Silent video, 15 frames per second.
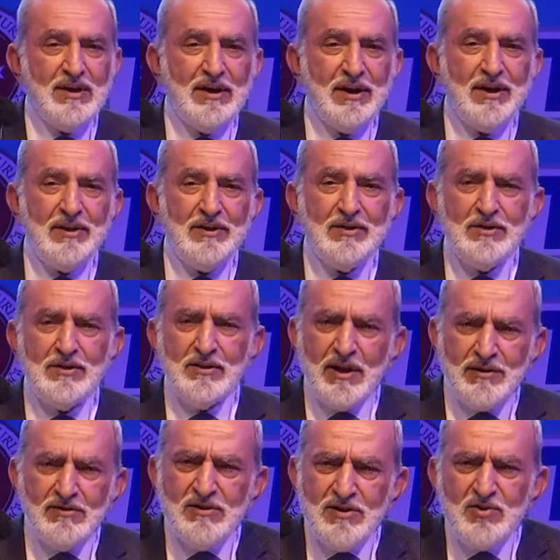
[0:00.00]
And
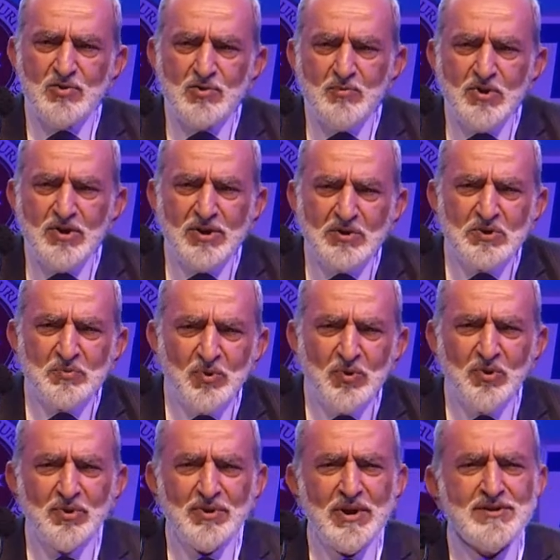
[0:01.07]
that needs to be
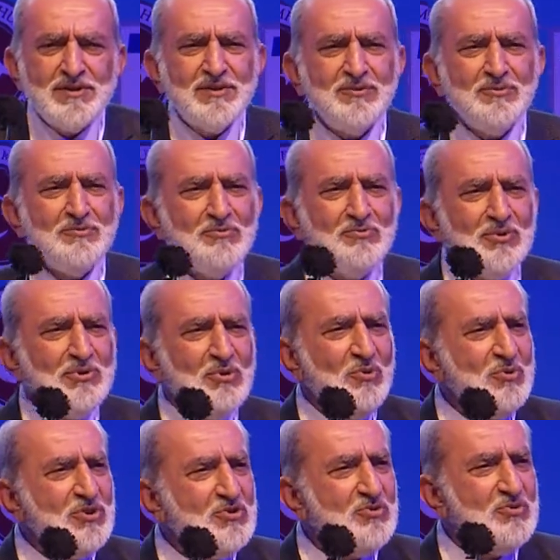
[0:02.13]
explored. I said, what do you
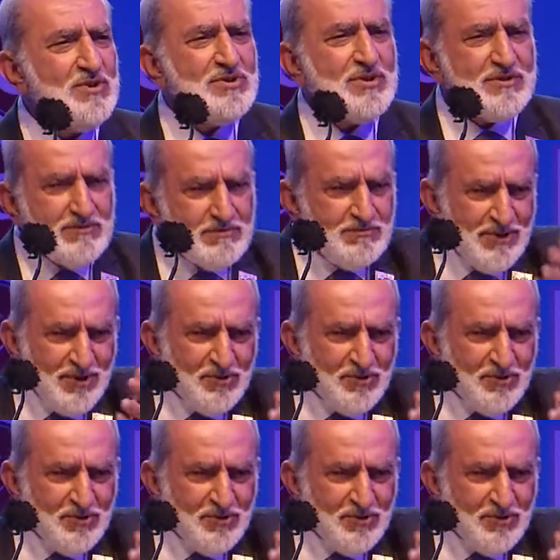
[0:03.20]
want me to do? He says,